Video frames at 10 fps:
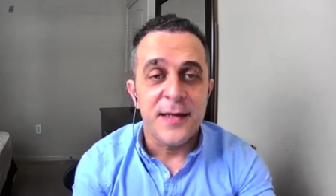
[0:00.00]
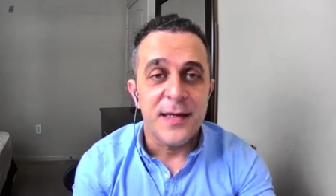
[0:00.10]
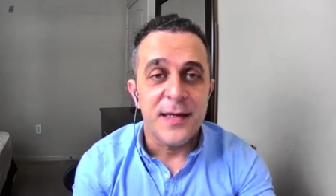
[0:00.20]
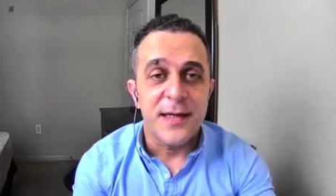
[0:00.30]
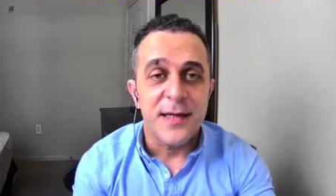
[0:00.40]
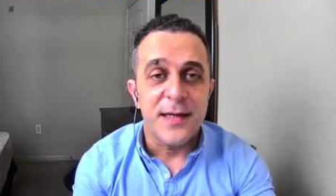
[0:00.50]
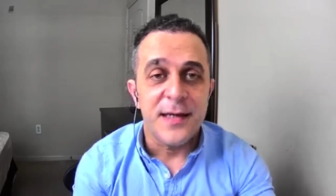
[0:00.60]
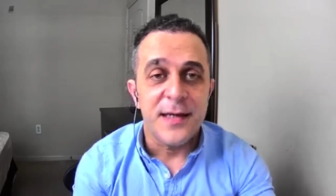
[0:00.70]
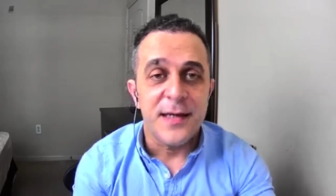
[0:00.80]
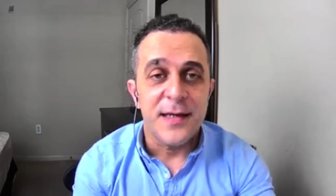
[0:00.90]
And it was
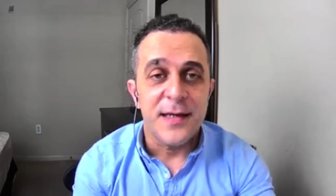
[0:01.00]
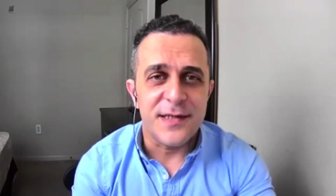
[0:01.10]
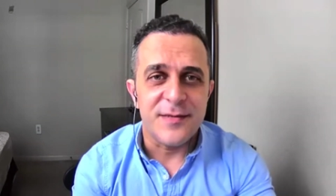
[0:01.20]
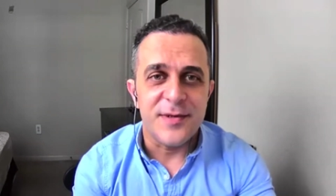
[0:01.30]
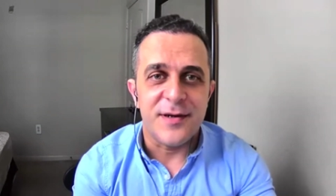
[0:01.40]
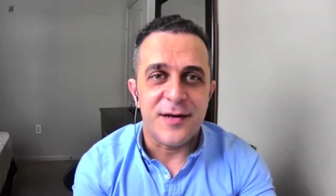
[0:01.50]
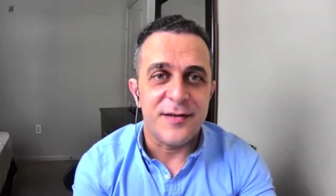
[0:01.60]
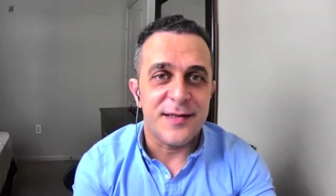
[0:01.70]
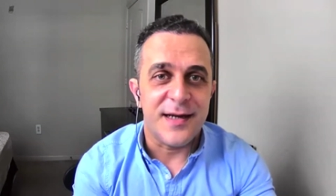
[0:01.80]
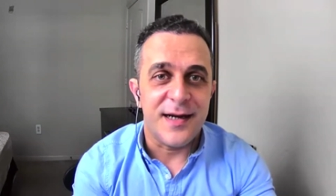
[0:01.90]
very interesting
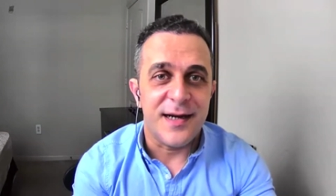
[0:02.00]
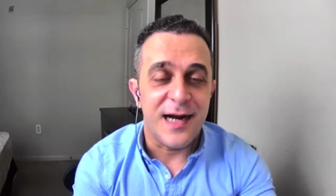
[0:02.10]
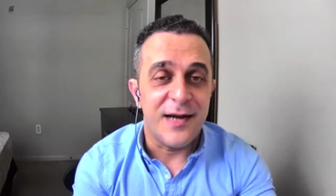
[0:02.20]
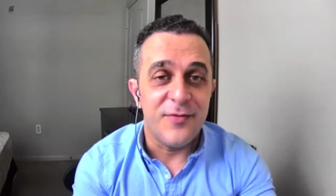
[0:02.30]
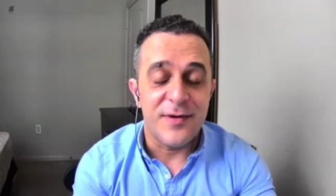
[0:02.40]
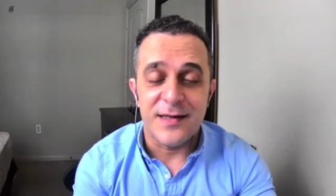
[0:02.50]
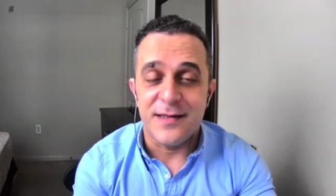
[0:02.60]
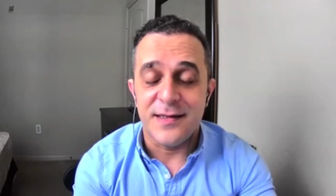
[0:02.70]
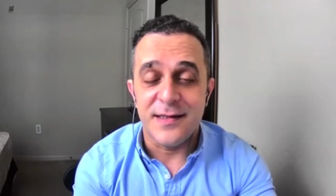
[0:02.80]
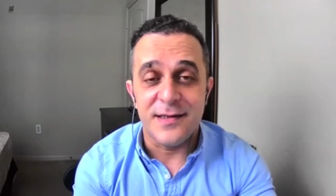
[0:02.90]
because uh, I
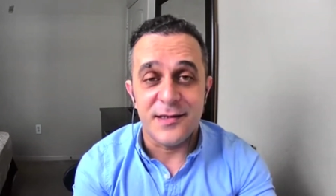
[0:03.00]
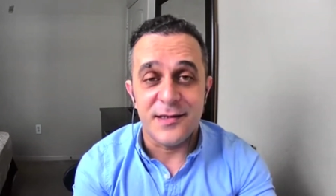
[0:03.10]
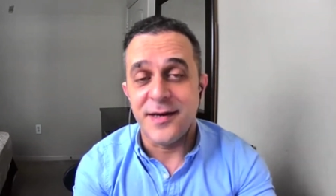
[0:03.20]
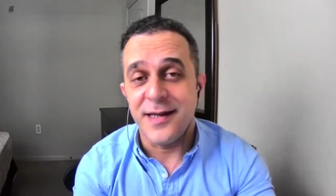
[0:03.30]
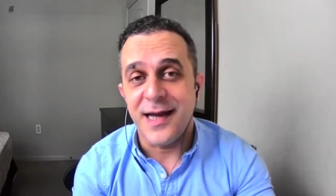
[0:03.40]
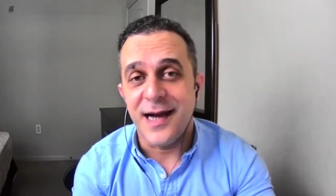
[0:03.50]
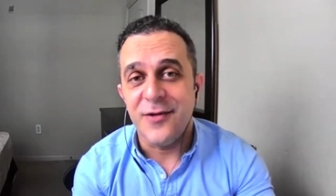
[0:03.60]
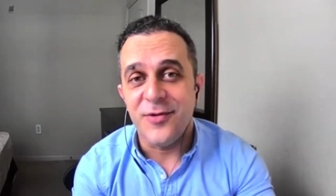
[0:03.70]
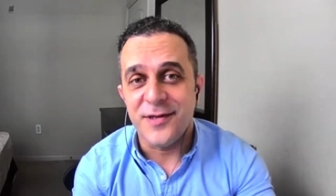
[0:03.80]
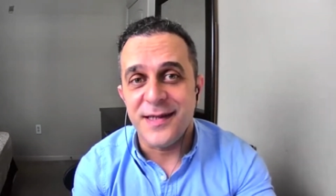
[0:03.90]
sincerely I
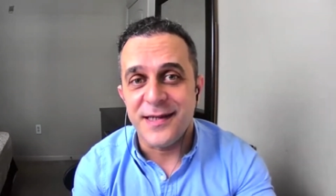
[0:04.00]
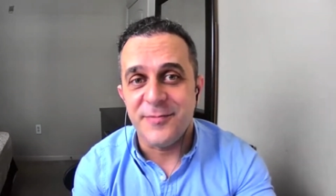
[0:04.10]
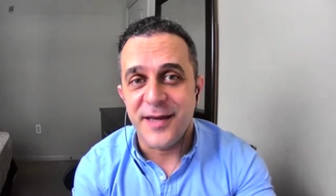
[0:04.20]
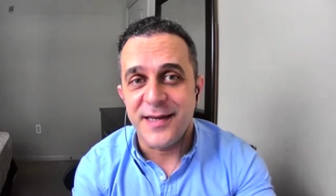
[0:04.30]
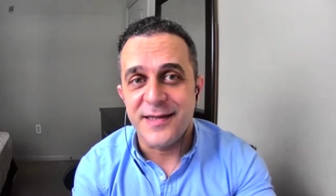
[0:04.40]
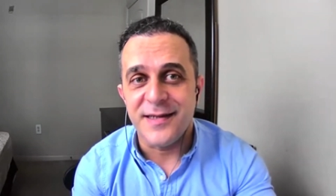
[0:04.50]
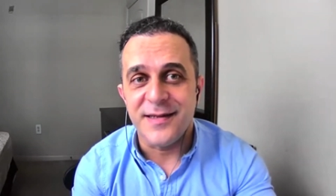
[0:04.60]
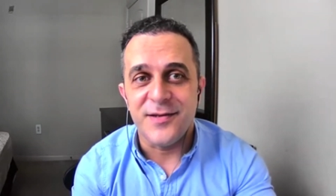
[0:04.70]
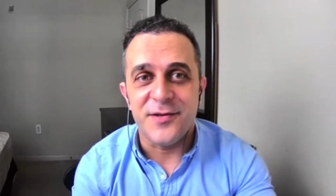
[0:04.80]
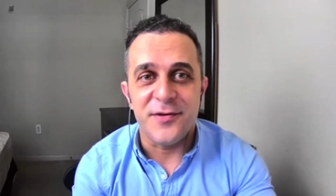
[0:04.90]
wasn't
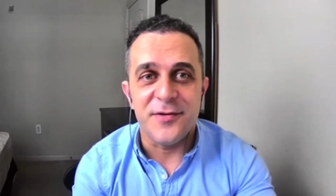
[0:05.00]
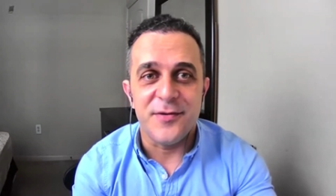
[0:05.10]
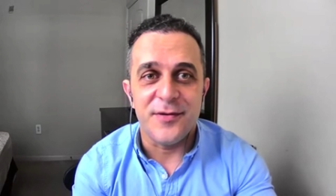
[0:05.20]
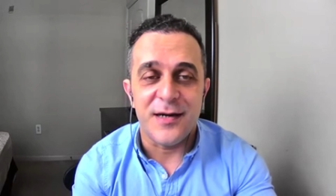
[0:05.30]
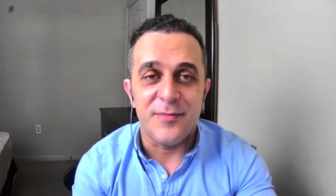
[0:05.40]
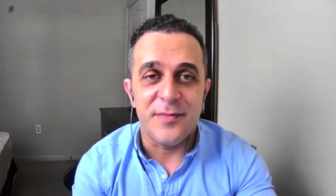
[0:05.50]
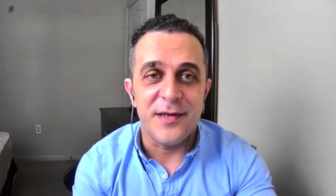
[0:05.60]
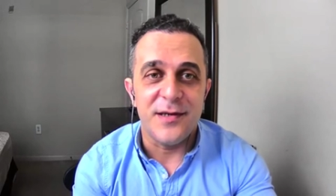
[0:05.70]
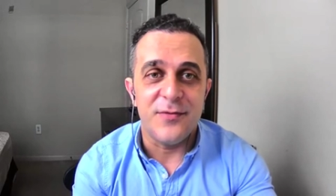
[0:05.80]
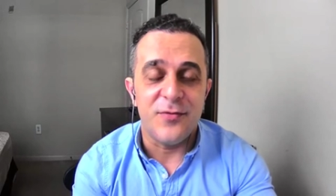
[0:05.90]
expecting to uh,
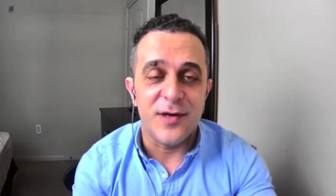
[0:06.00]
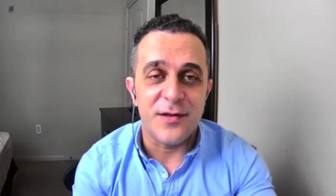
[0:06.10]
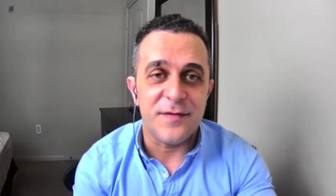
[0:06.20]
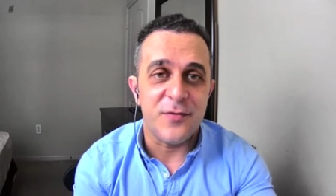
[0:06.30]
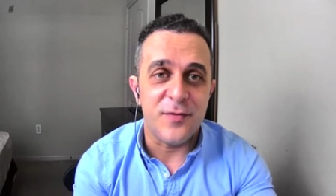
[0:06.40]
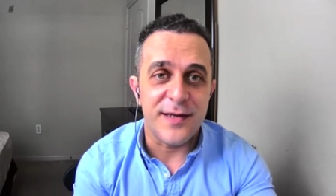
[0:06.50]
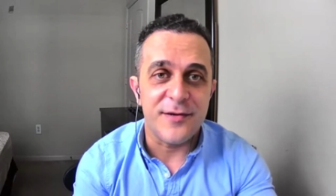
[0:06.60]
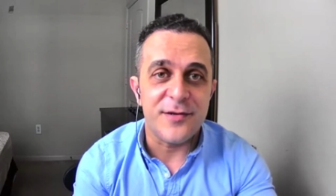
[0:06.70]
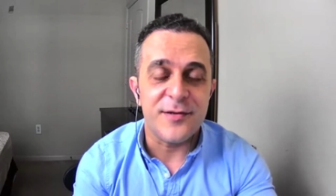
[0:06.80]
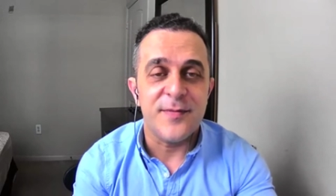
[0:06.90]
be one of the
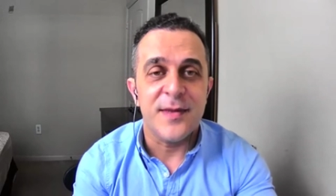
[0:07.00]
winners,